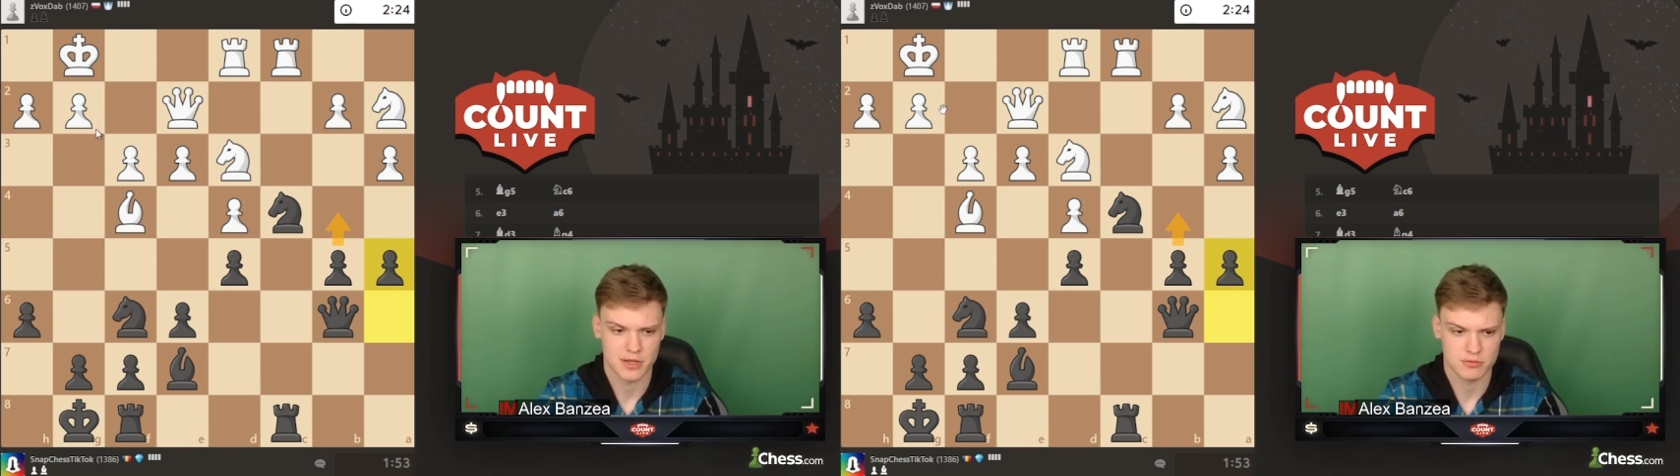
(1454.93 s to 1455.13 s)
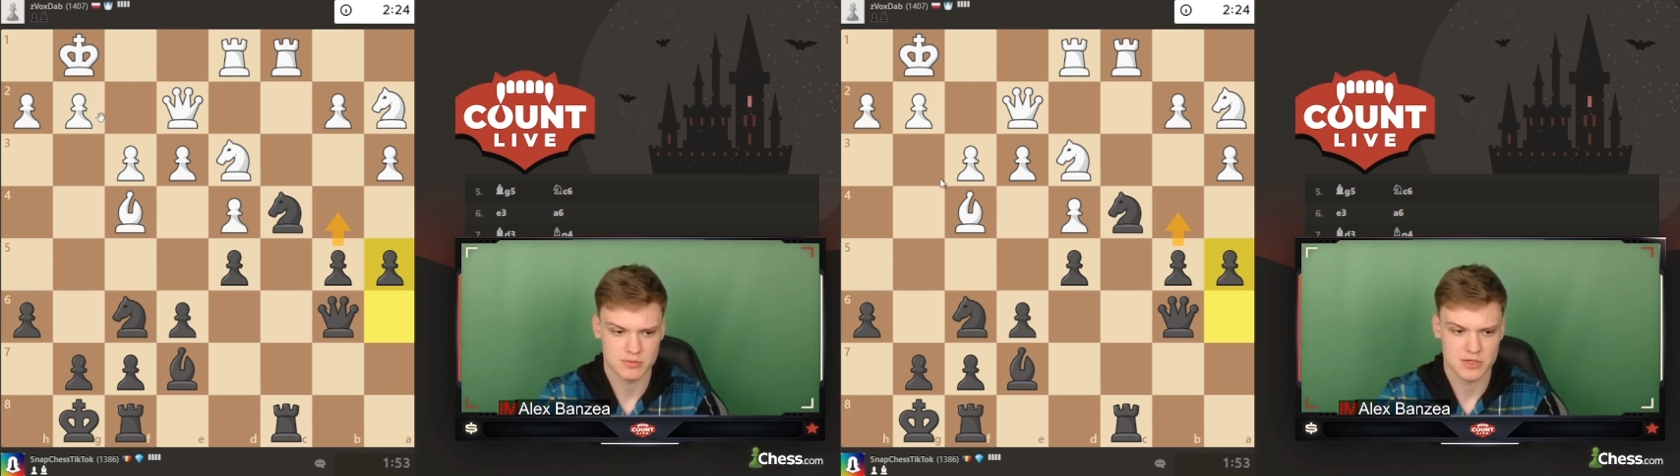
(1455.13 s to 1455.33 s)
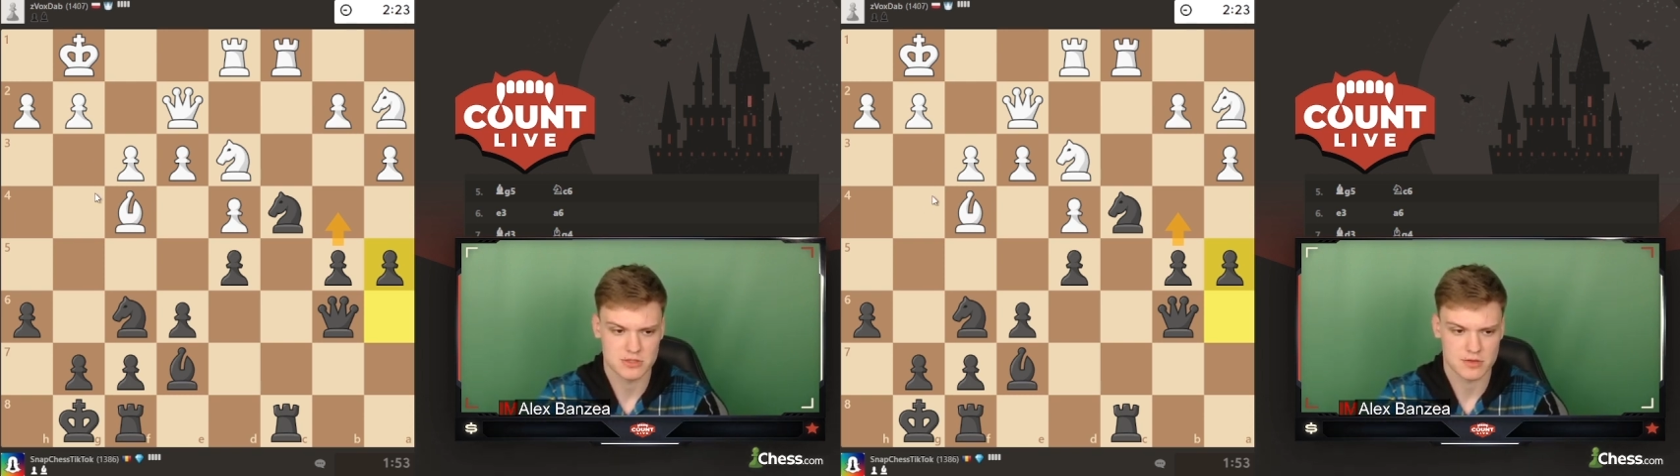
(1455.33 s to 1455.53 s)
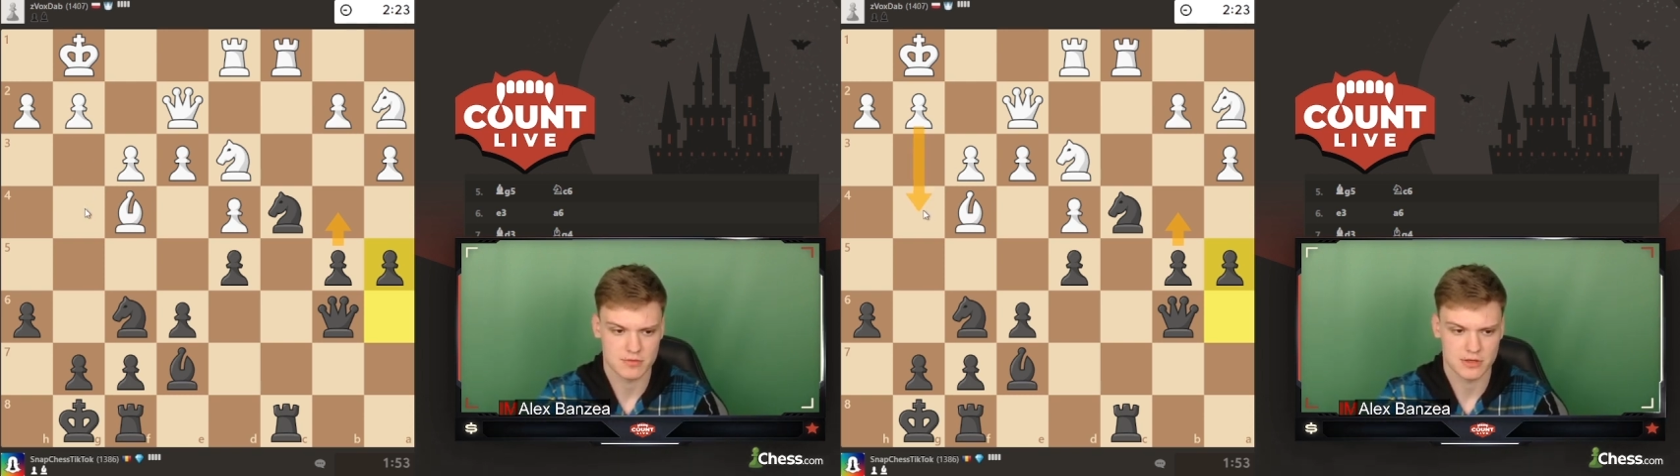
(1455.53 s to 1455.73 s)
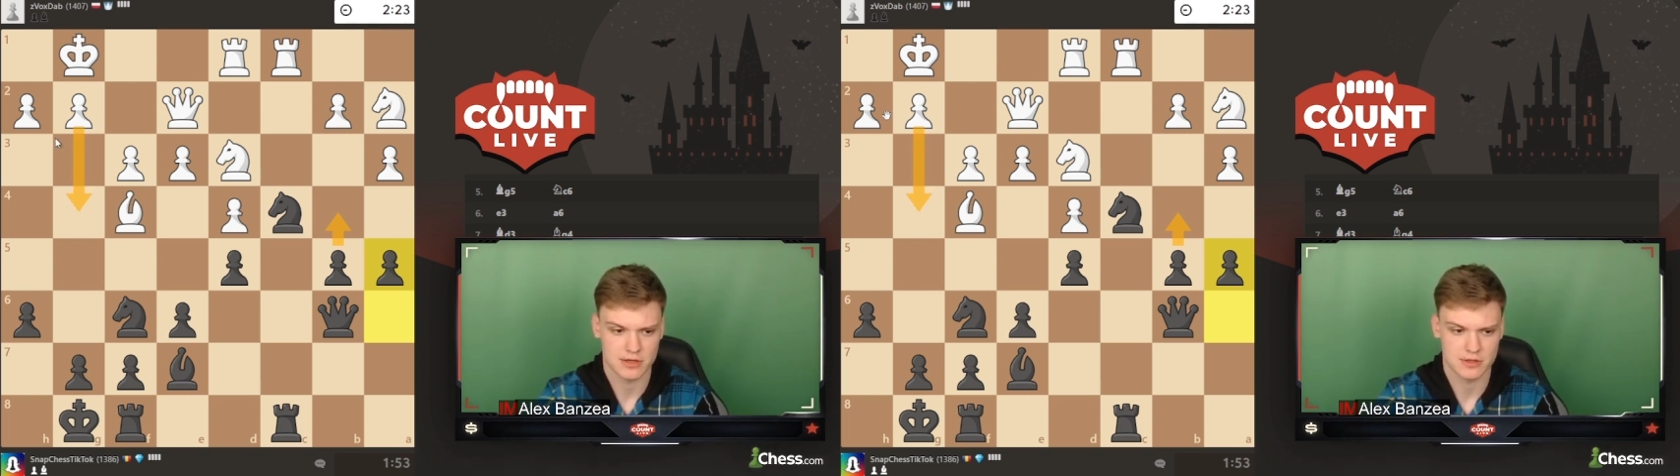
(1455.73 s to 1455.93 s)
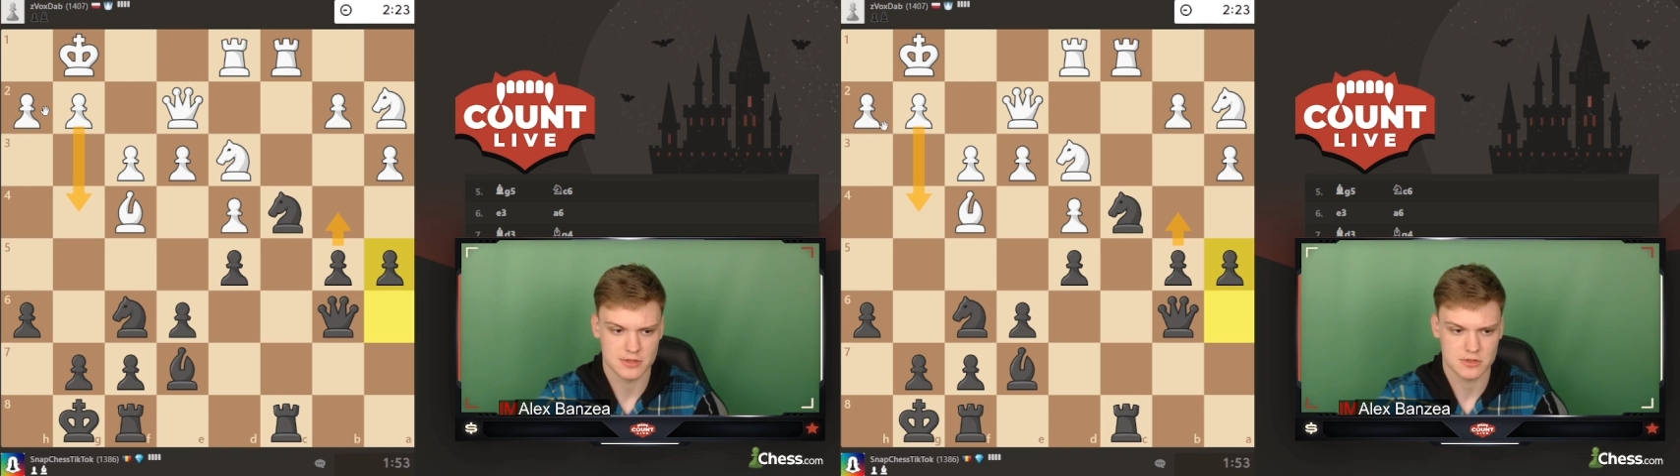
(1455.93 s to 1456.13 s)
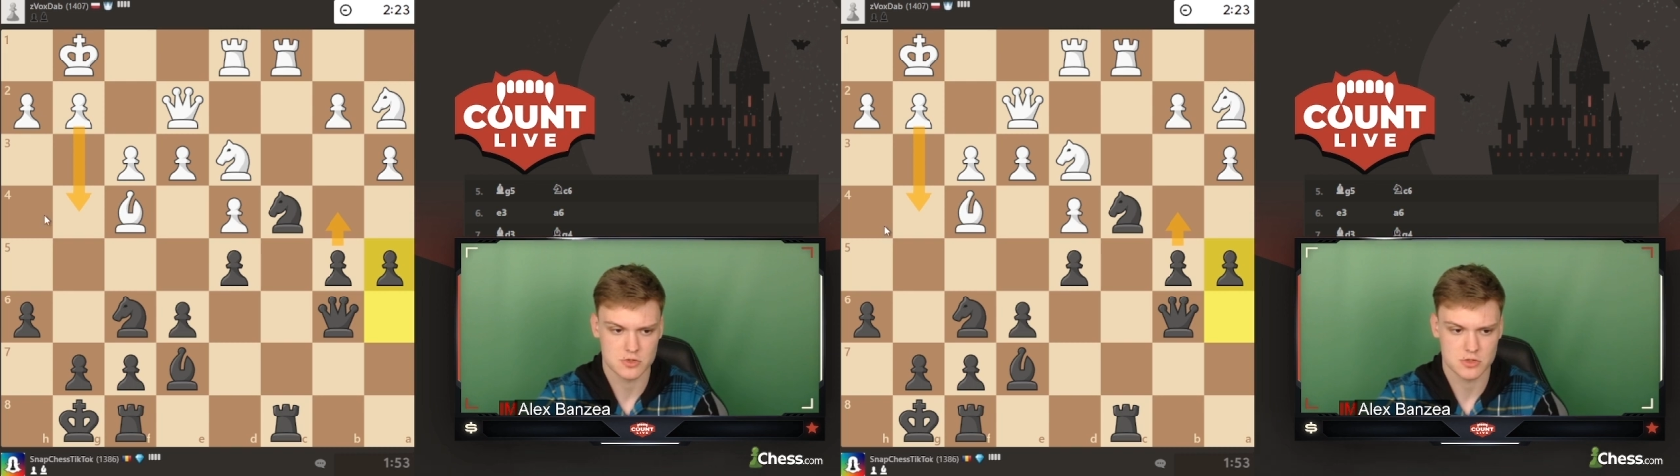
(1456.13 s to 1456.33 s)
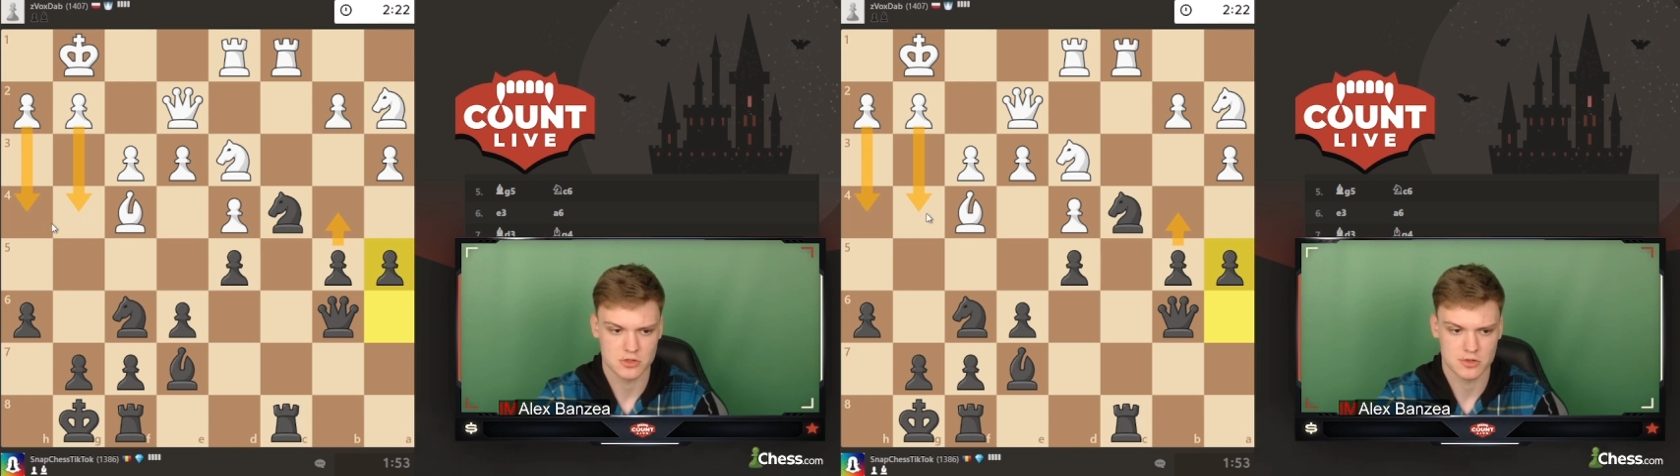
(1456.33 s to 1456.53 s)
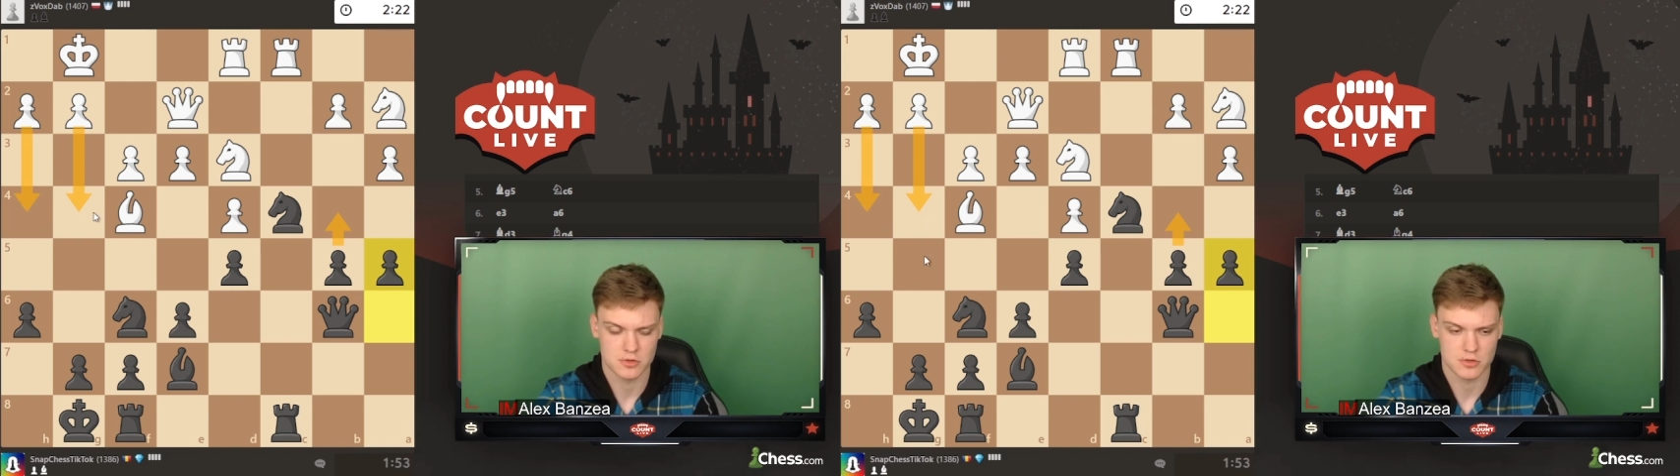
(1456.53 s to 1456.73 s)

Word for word: plan would be something like this and just go